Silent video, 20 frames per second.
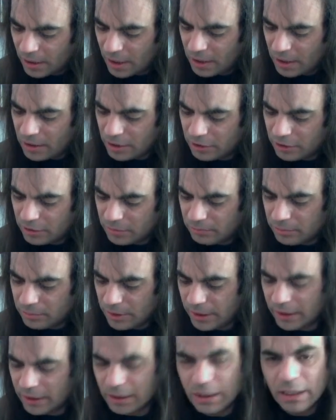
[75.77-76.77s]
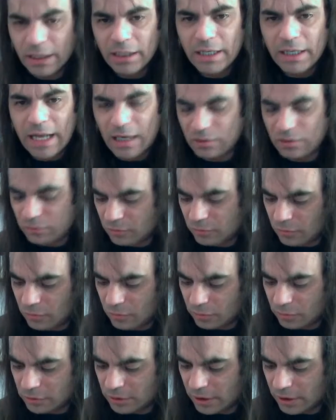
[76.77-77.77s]
and then you can play natural
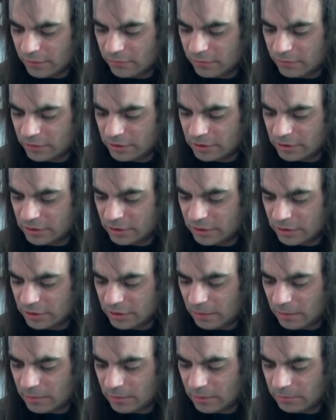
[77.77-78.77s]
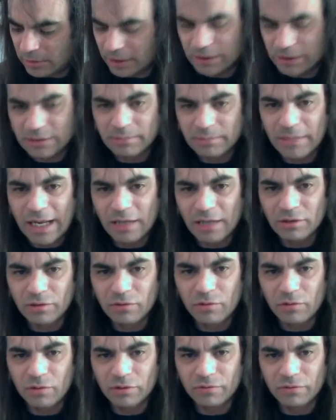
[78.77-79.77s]
chords. Like for instance, I'm going to play some natural
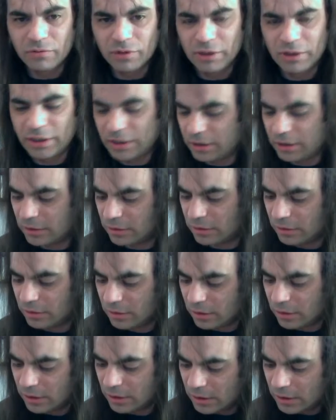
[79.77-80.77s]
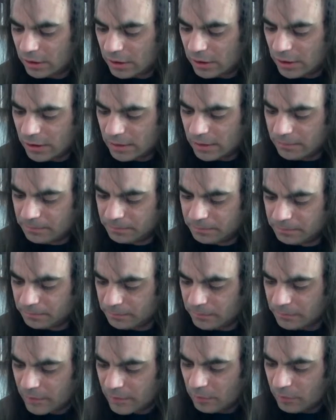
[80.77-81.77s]
chords for you here
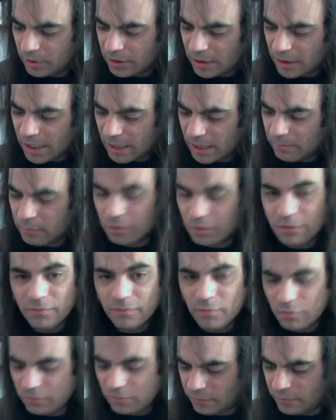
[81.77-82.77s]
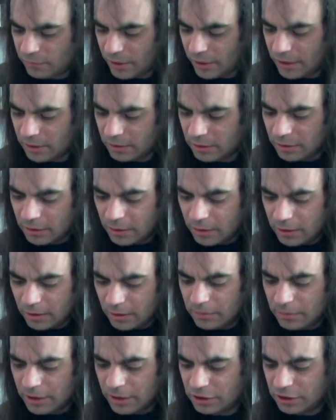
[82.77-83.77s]
with the capo at the 4th fret.
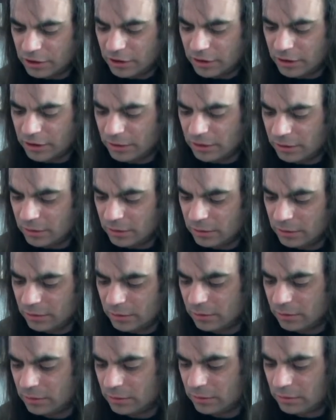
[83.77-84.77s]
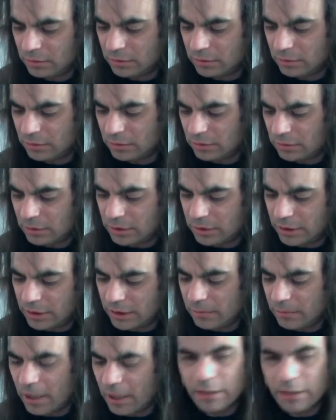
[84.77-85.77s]
Play G to
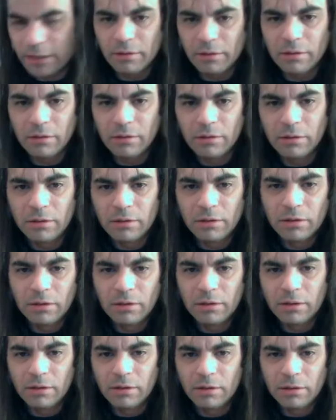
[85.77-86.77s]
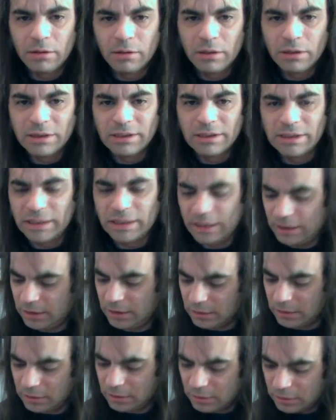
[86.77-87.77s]
E minor, C
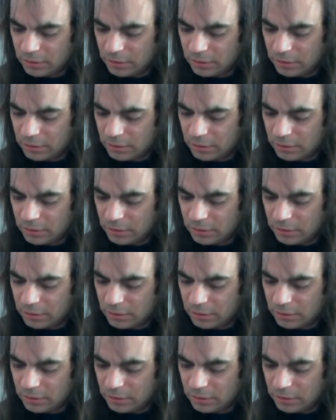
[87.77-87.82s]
